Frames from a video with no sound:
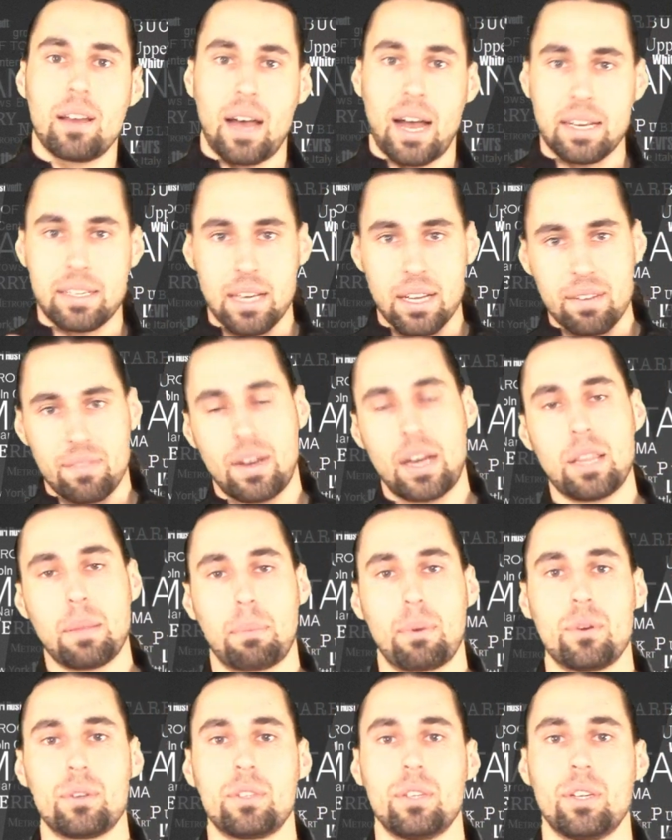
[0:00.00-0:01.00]
Identify the
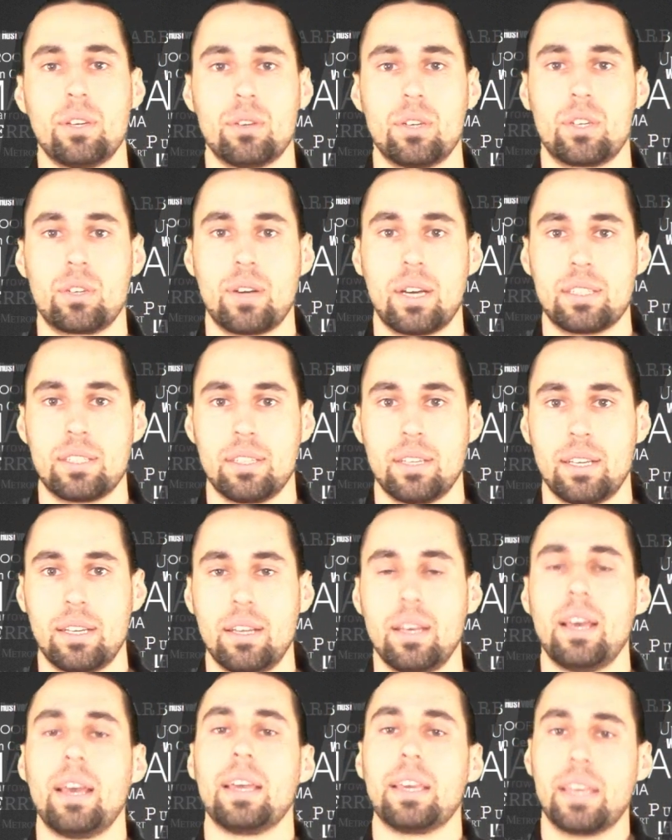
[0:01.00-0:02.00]
person you're interested
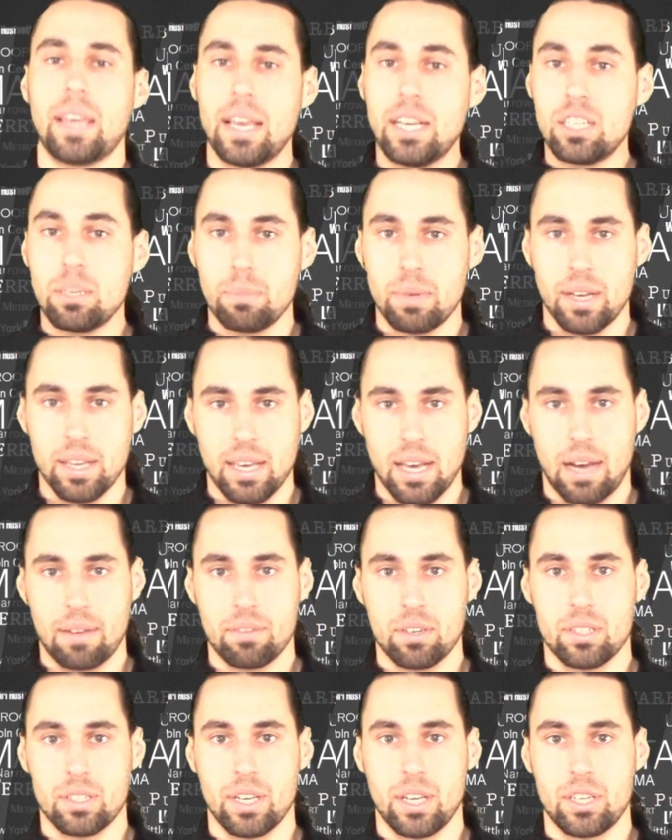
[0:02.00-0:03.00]
in, engage them in a
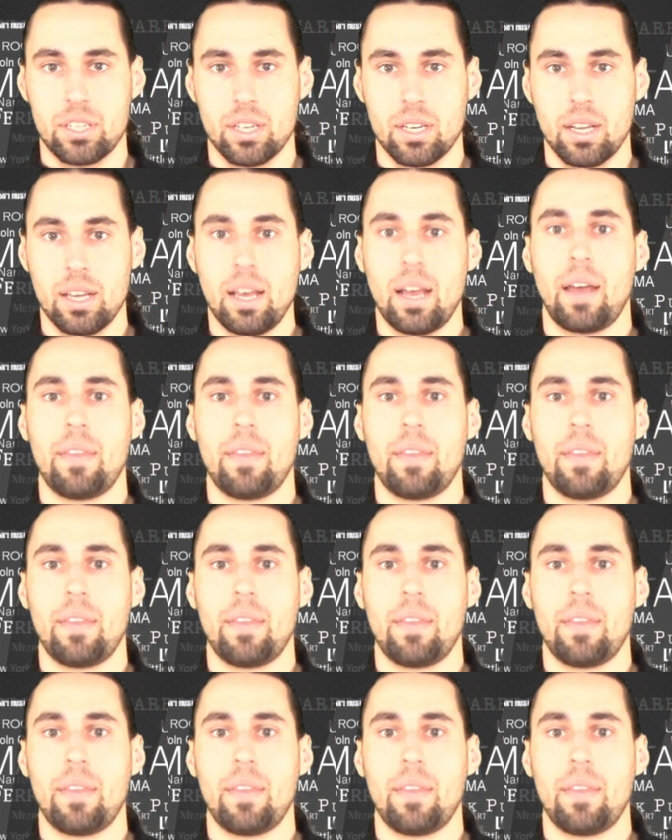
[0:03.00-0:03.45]
conversation,